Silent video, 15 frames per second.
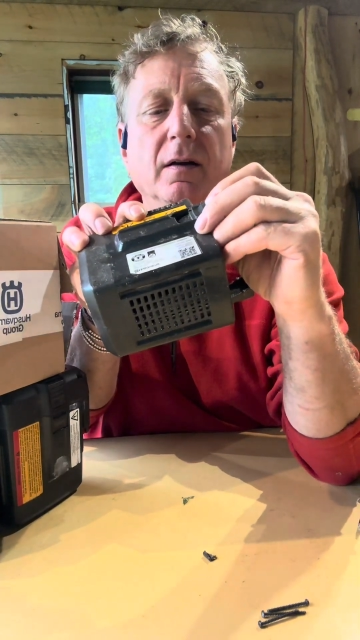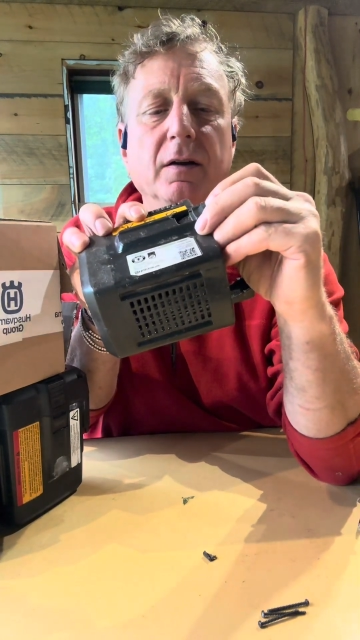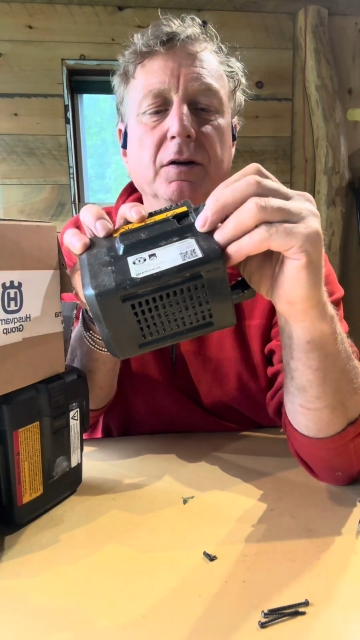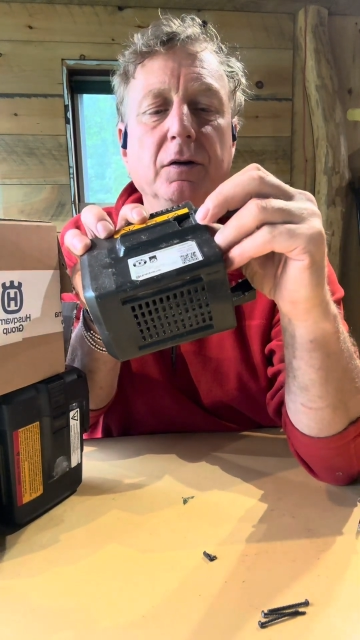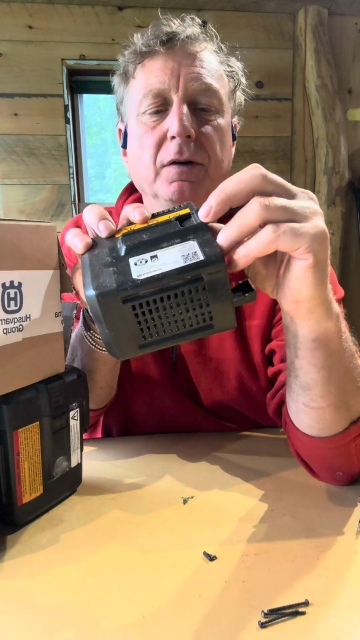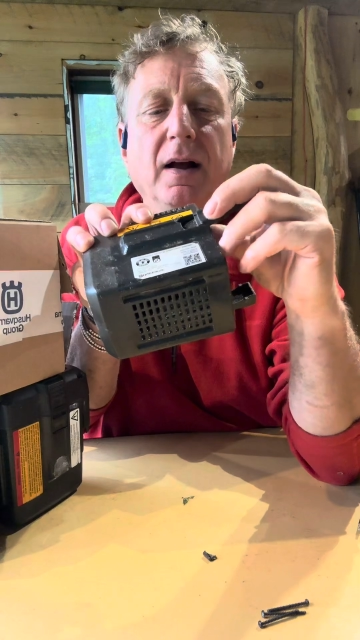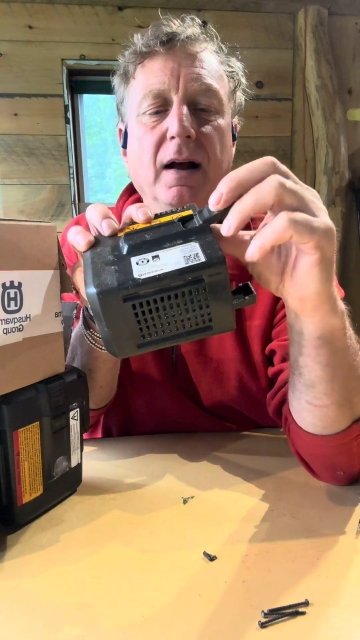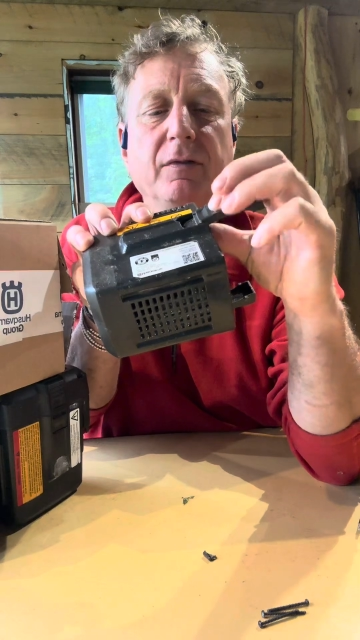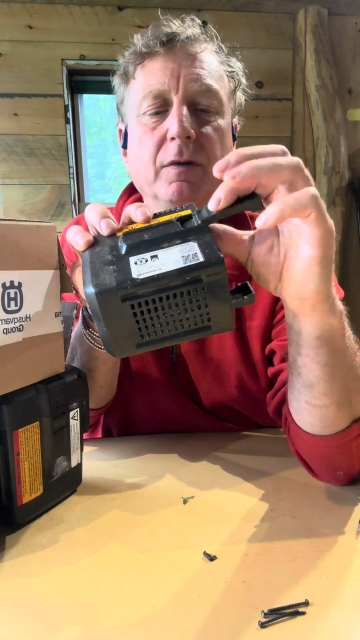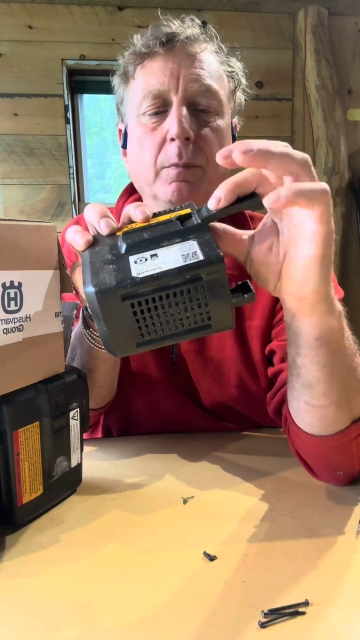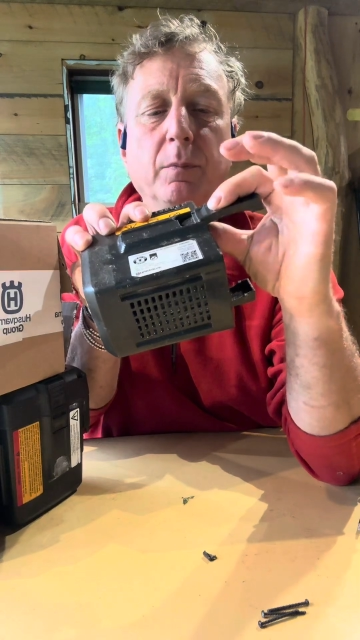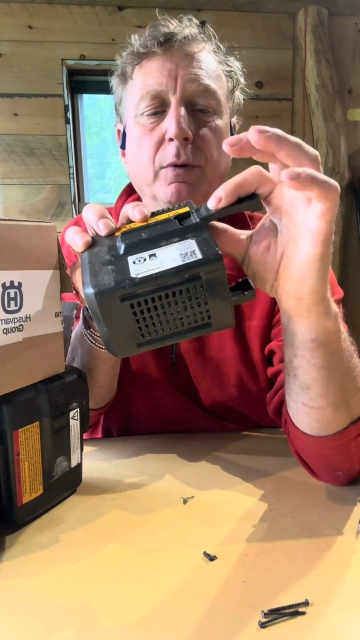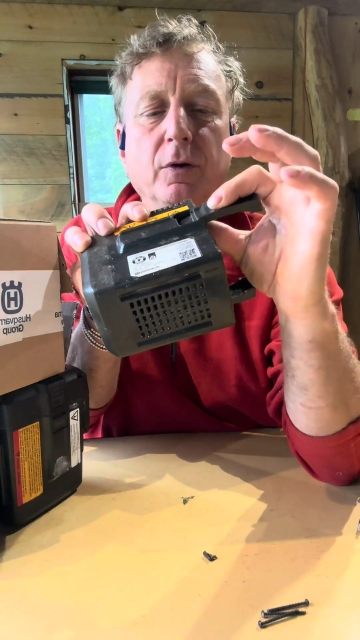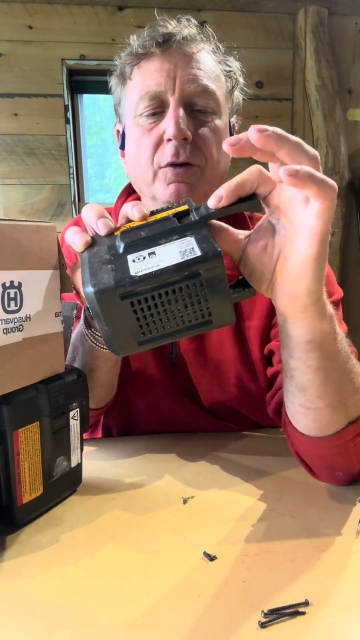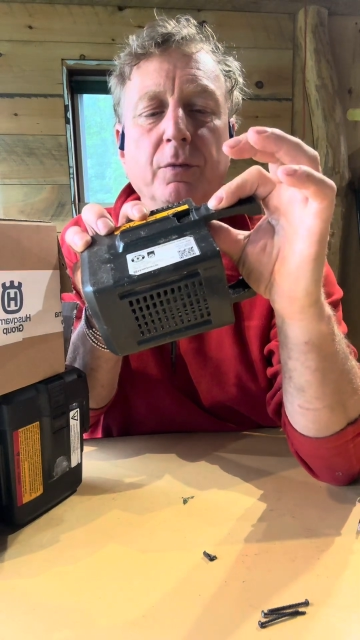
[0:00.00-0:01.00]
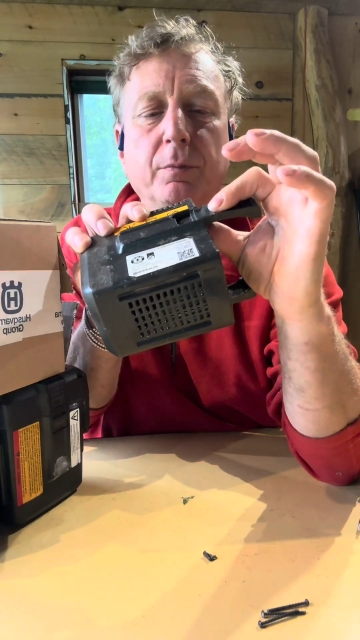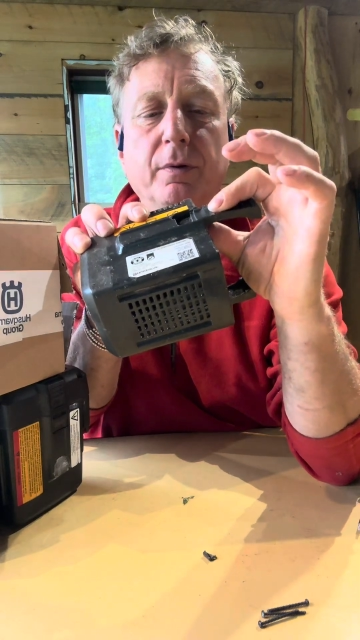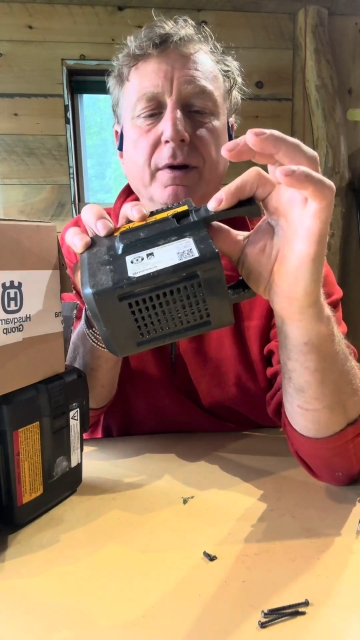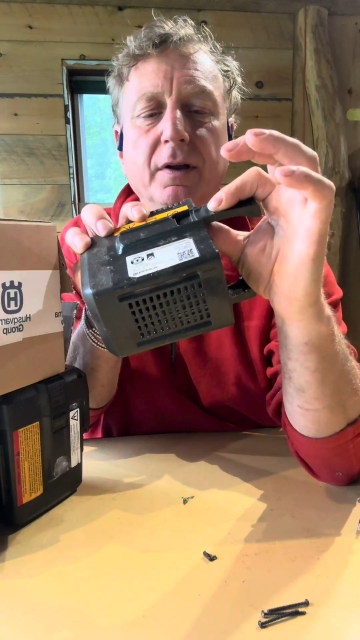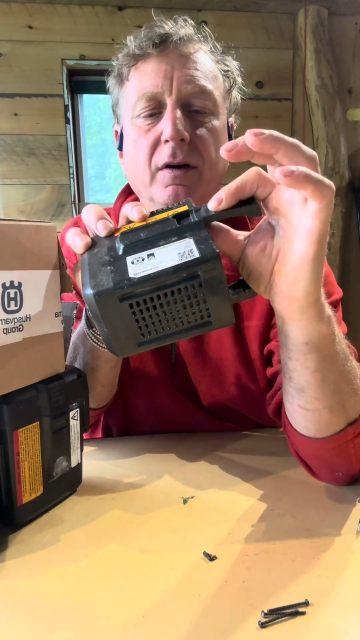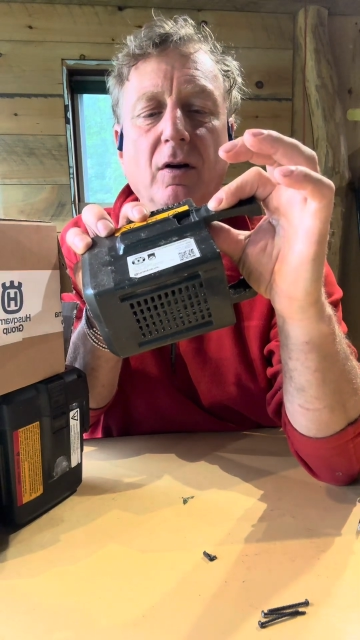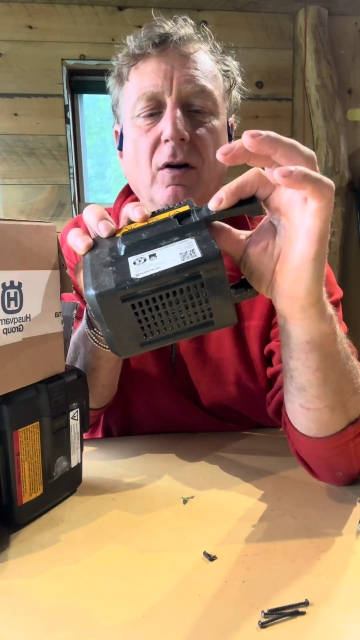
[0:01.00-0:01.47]
you'd have to push
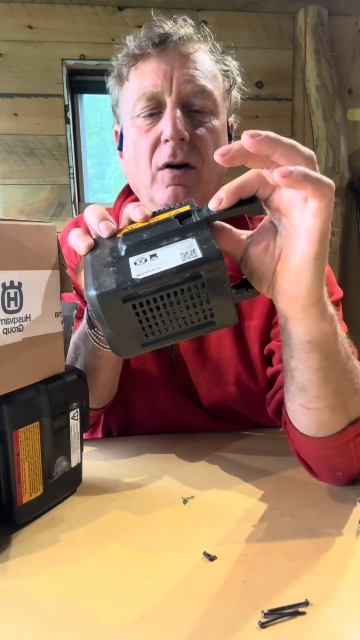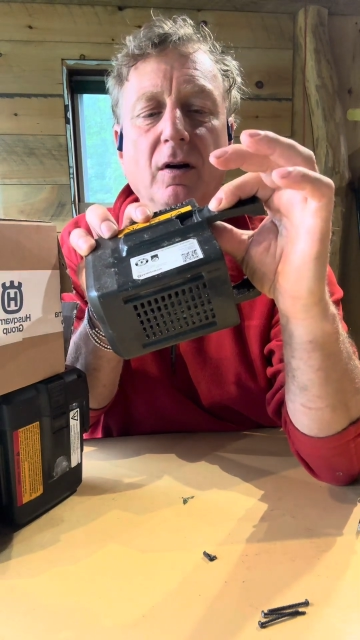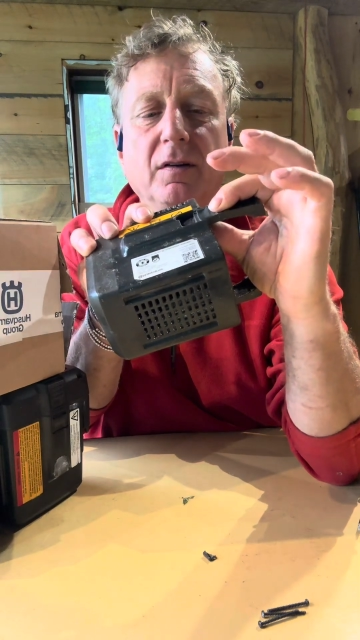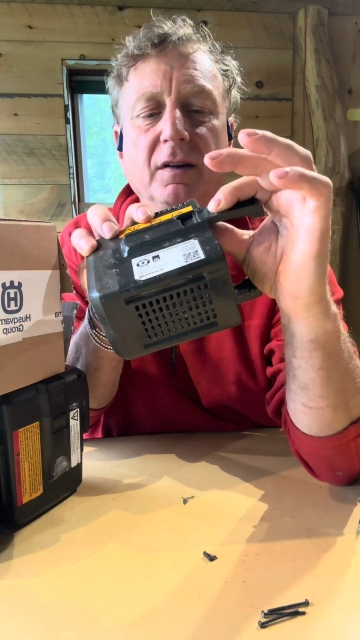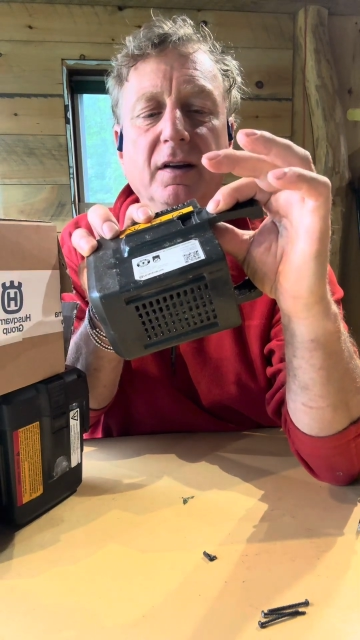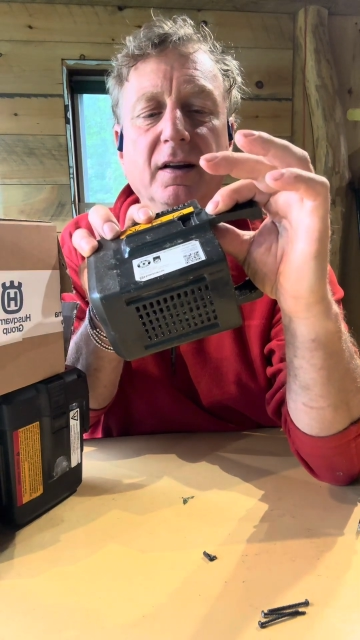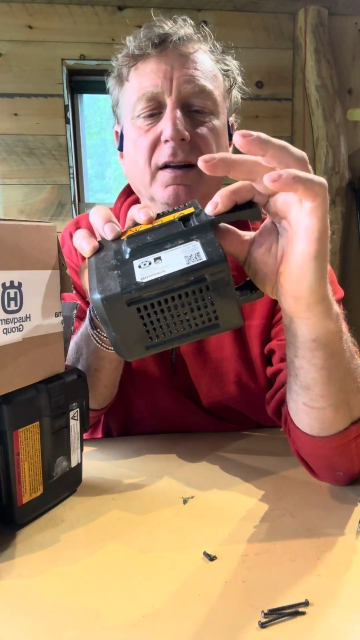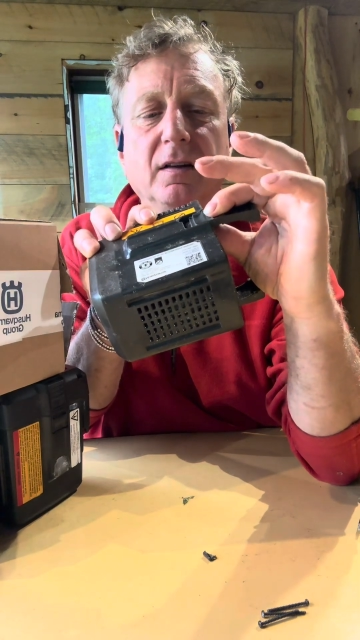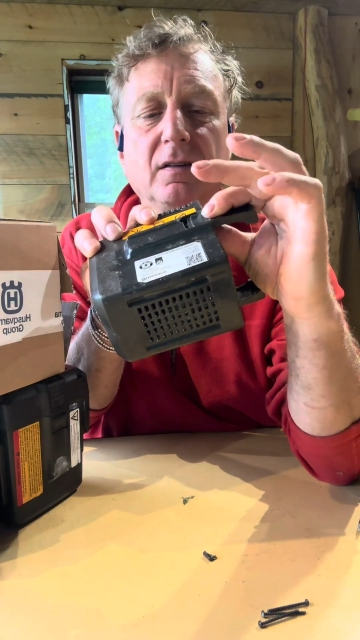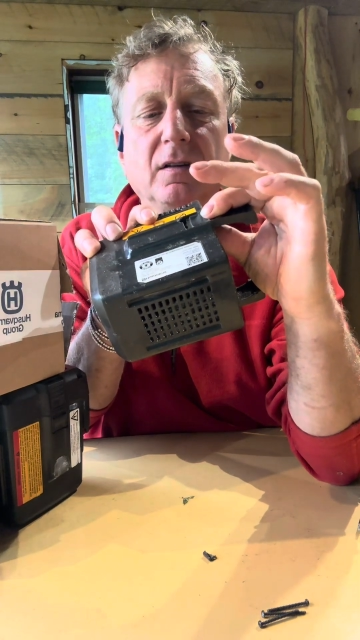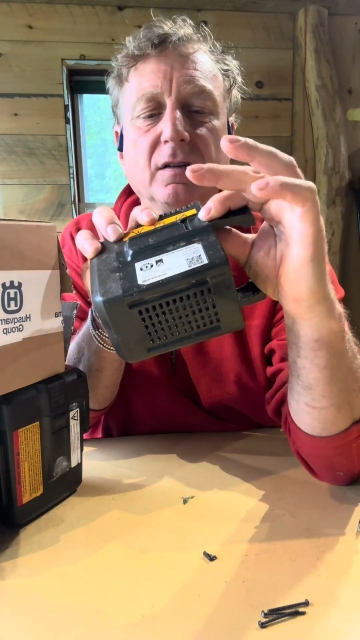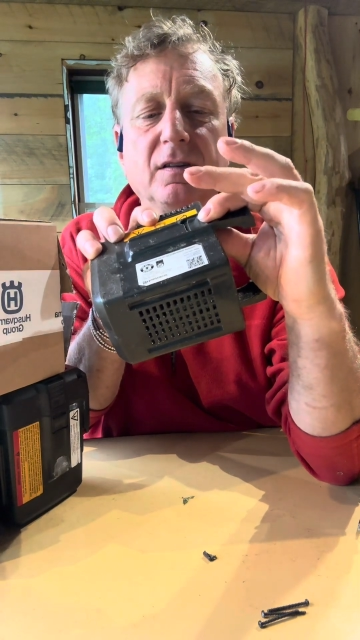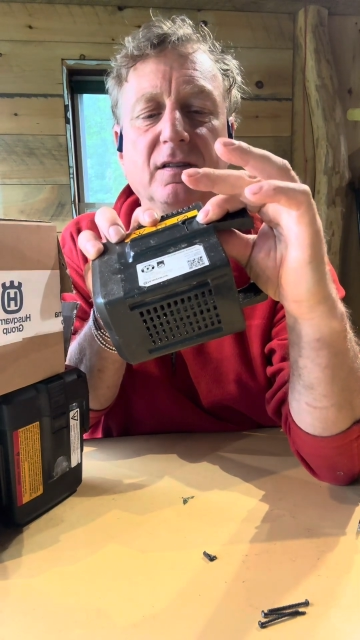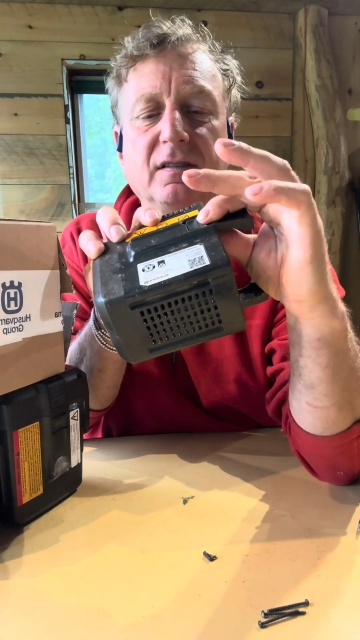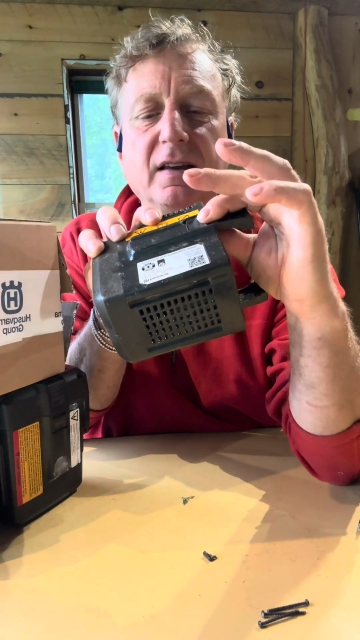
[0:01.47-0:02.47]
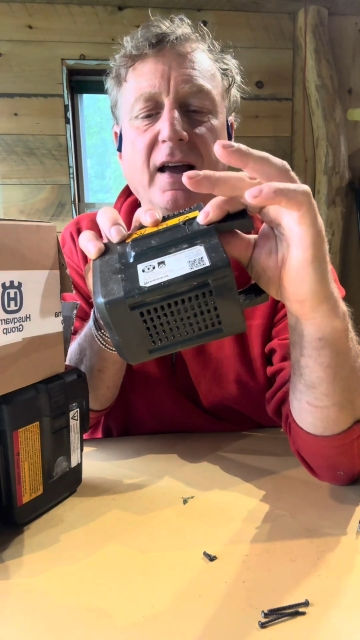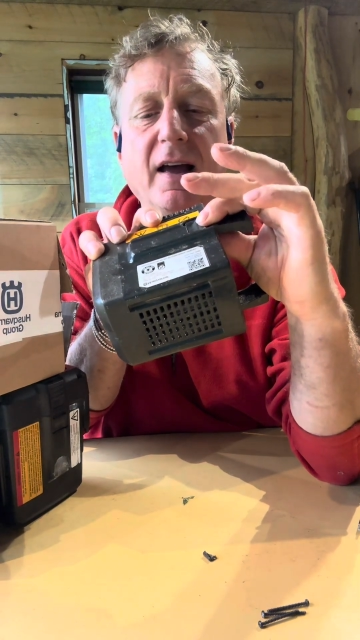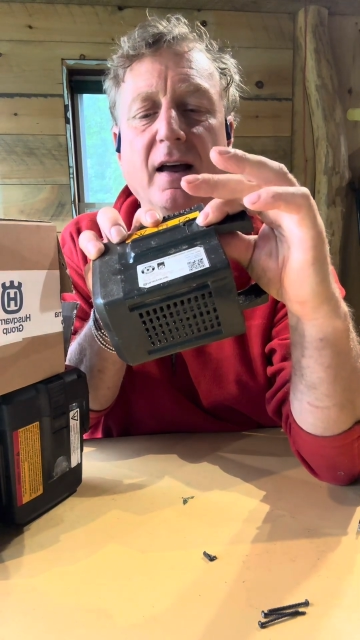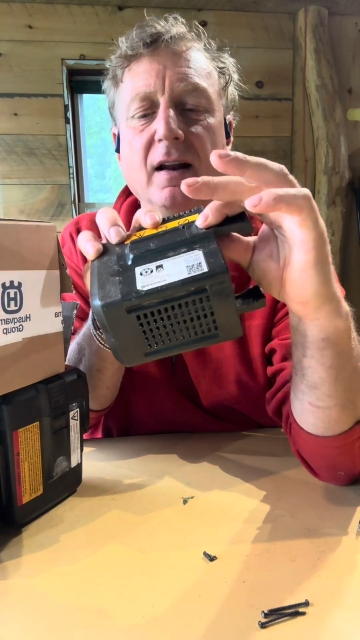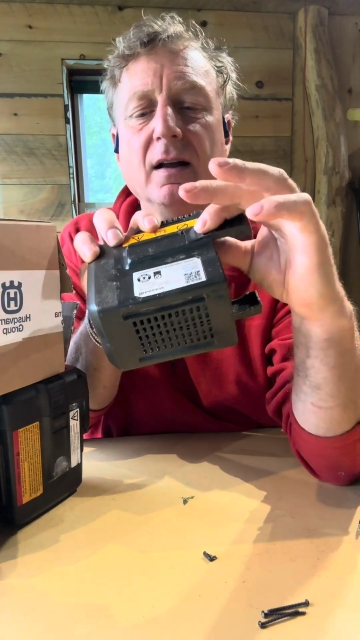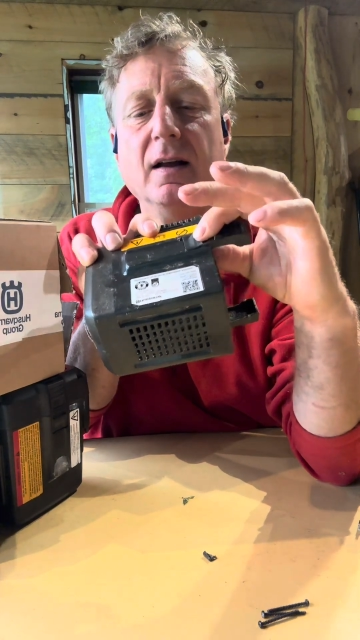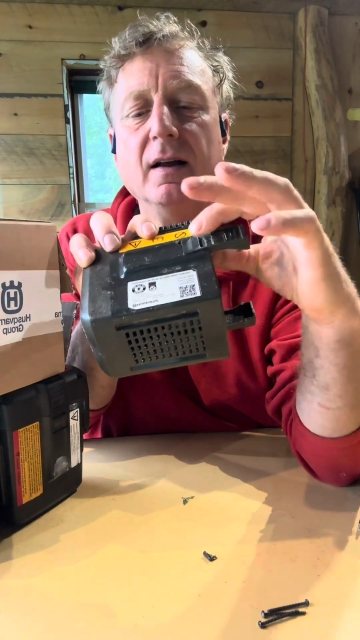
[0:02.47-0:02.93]
pretty hard to get it to
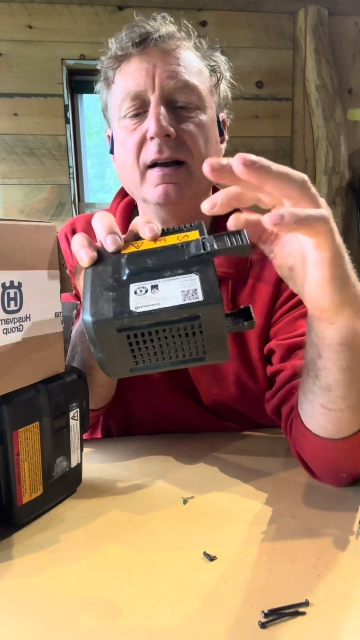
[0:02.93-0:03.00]
set.